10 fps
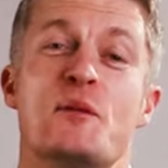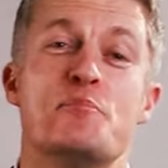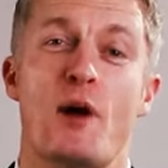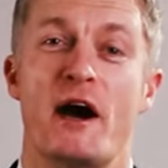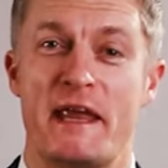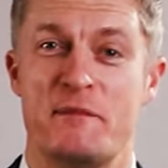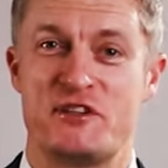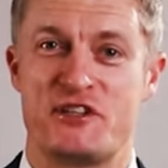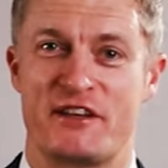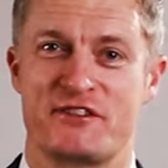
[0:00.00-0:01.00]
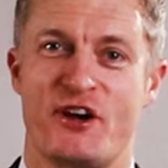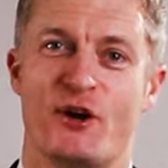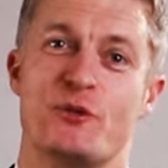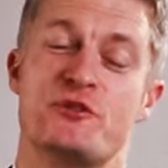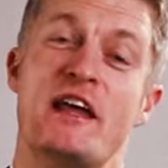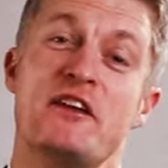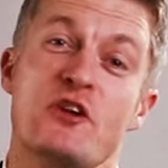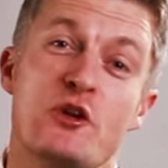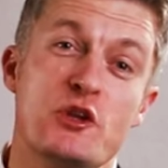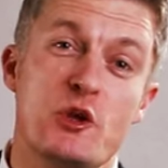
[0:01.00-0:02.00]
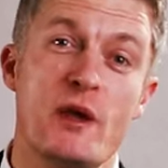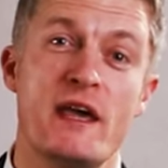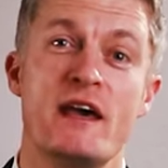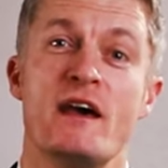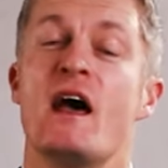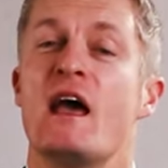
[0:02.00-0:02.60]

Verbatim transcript: My name is Jess Coles, and if you're new here,